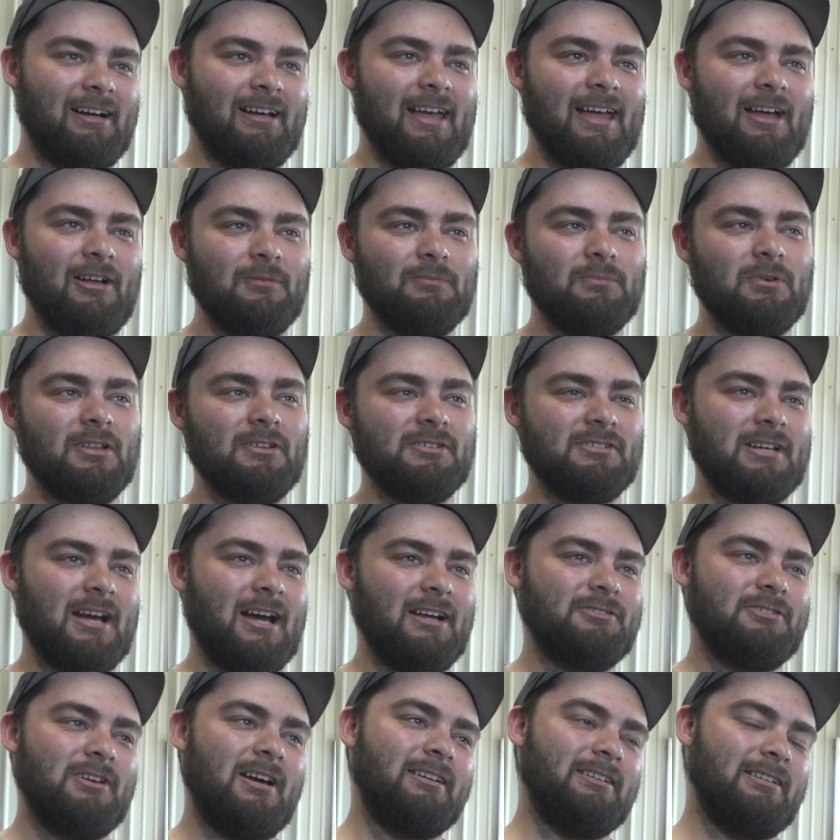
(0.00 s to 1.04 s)
Allen Brothers
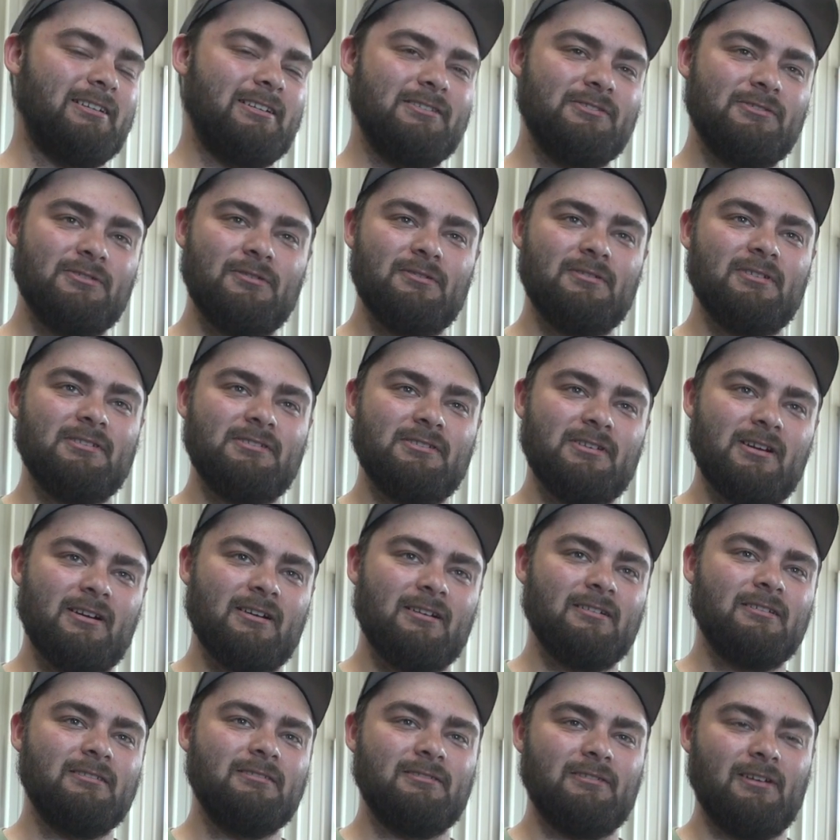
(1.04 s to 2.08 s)
Contracting, he's new this
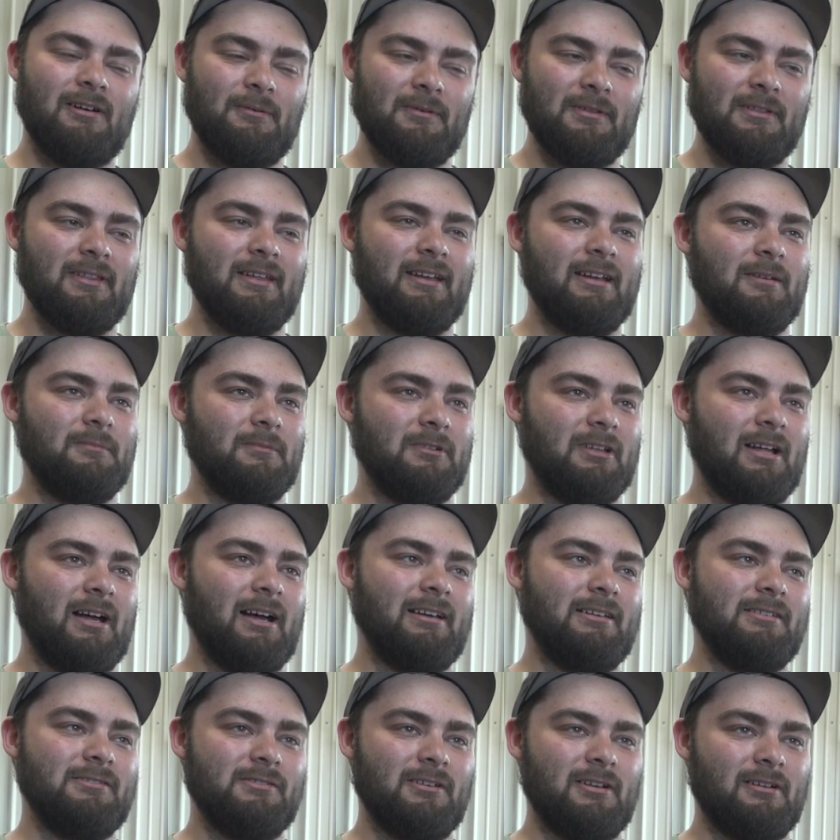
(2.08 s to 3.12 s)
year. You know, I want to thank him a
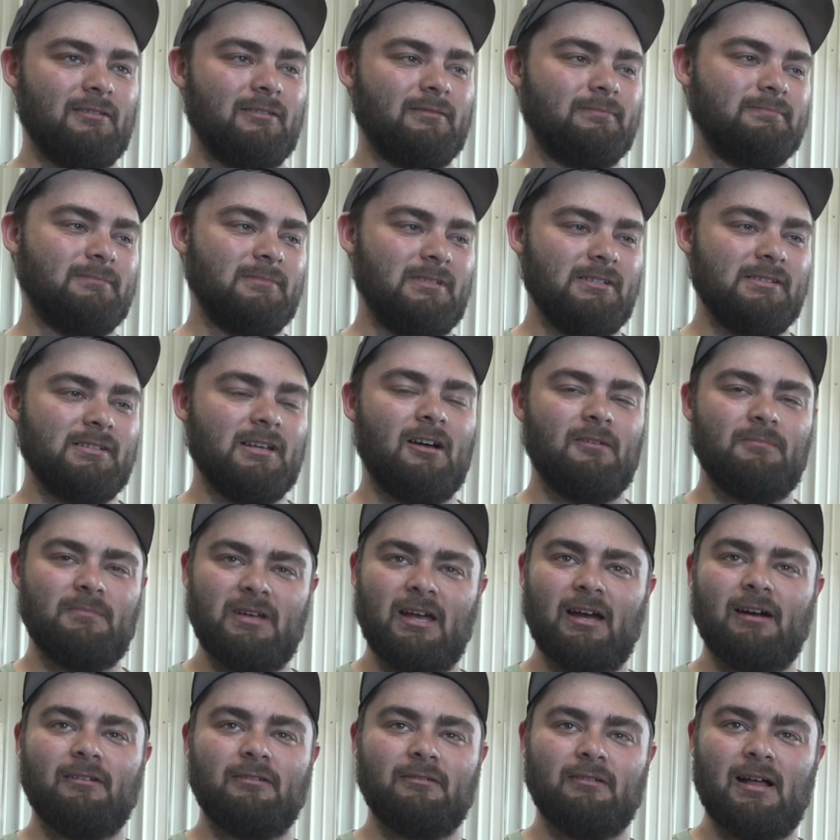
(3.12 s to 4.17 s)
lot. He's helped me
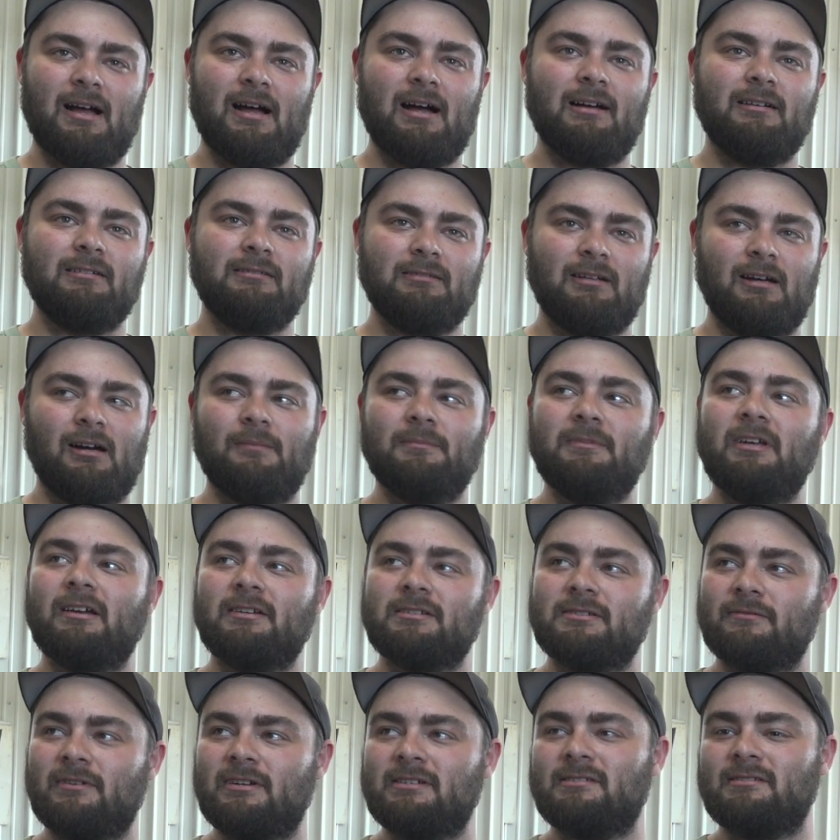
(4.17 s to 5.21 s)
out a lot. He
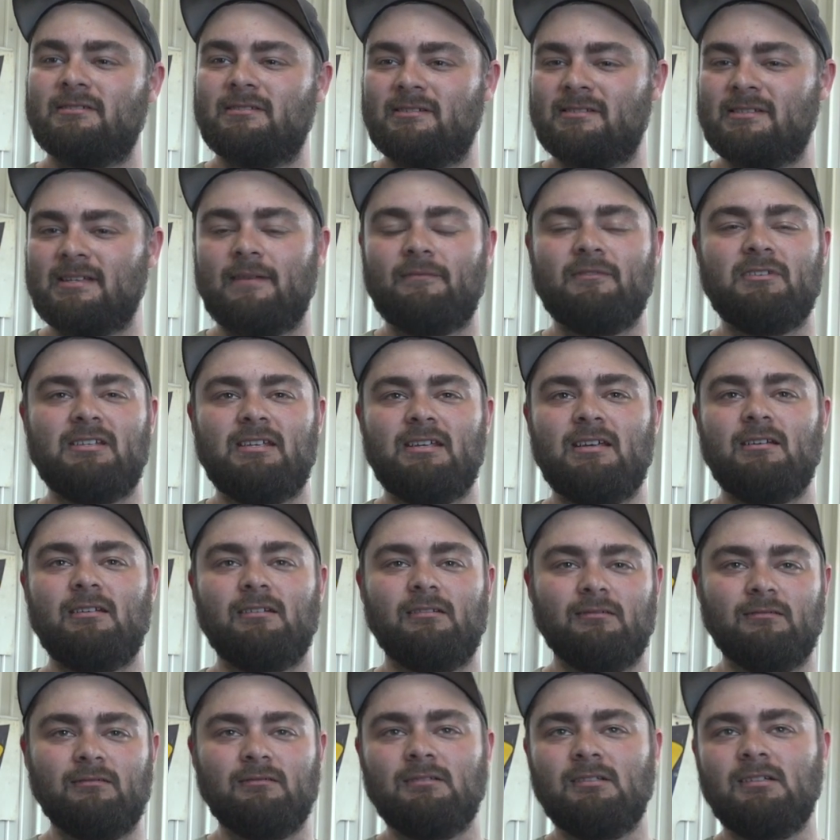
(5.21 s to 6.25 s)
actually races the
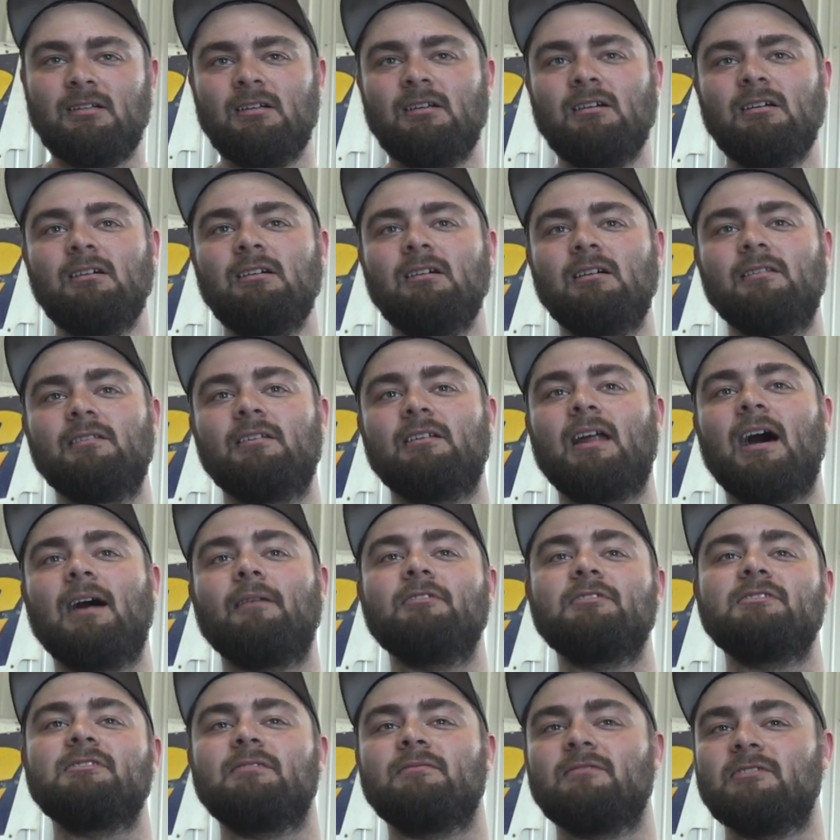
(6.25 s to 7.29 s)
17 in the
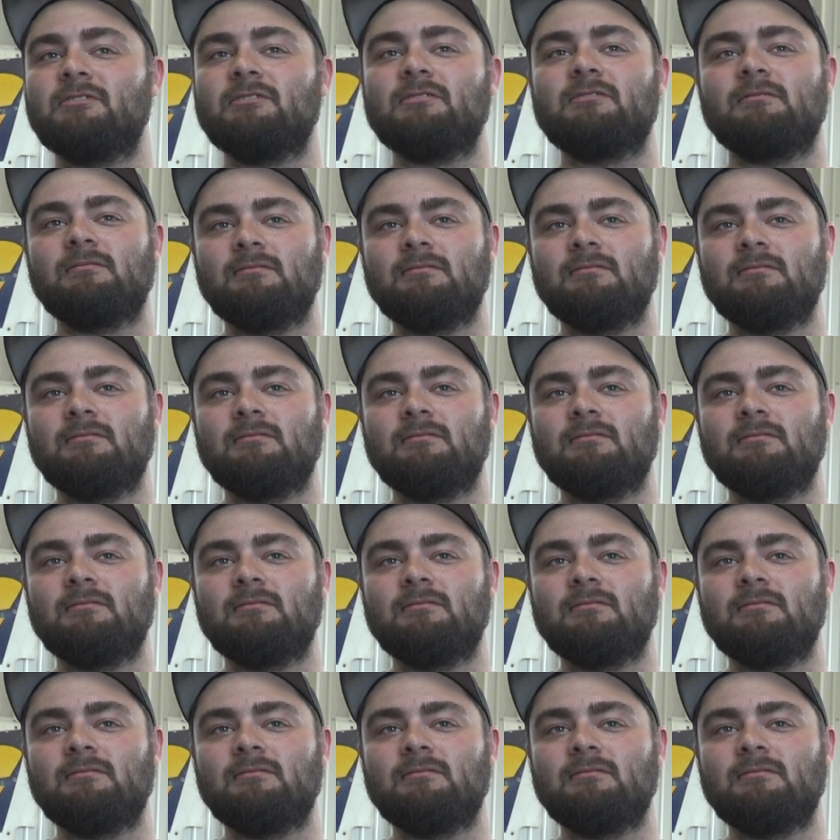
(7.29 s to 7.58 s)
novice division.